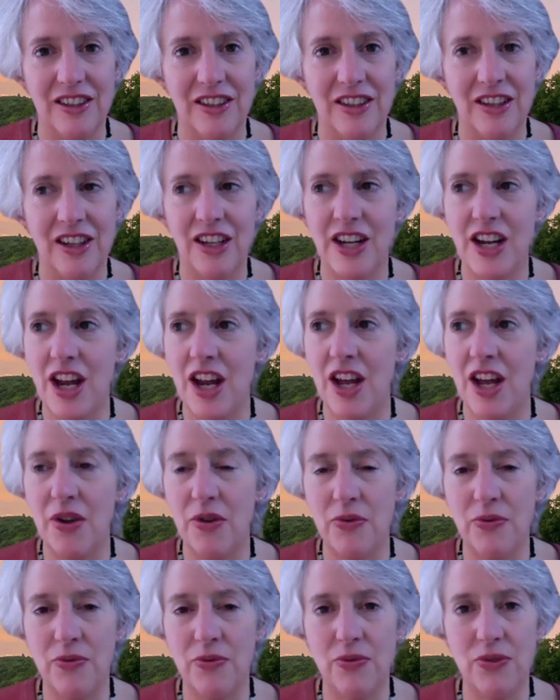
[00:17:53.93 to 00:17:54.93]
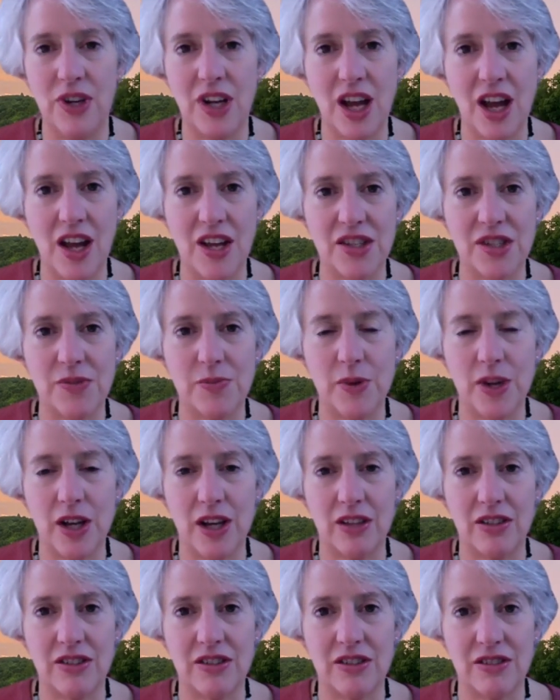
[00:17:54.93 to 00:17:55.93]
on every
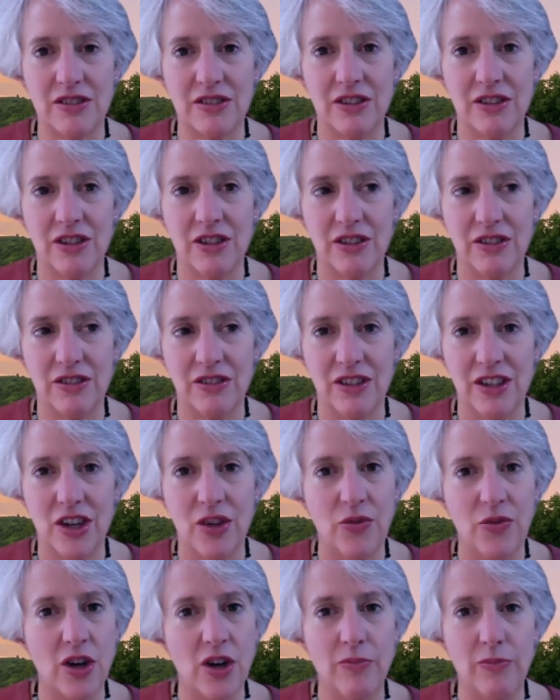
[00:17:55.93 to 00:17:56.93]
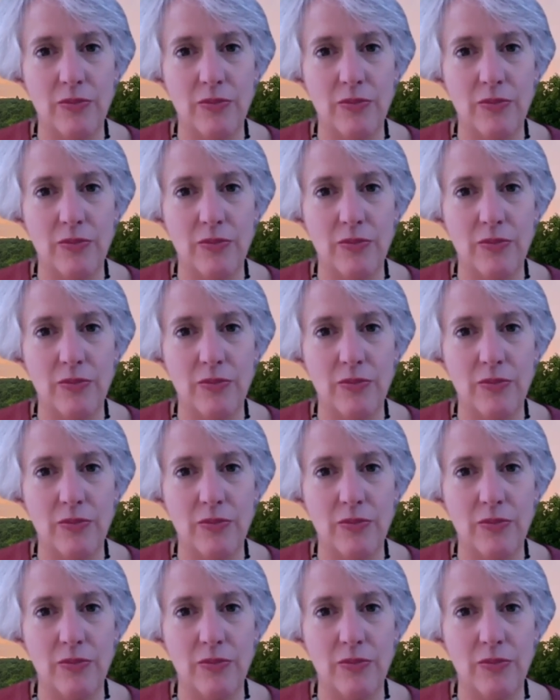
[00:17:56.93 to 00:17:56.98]
aspect of our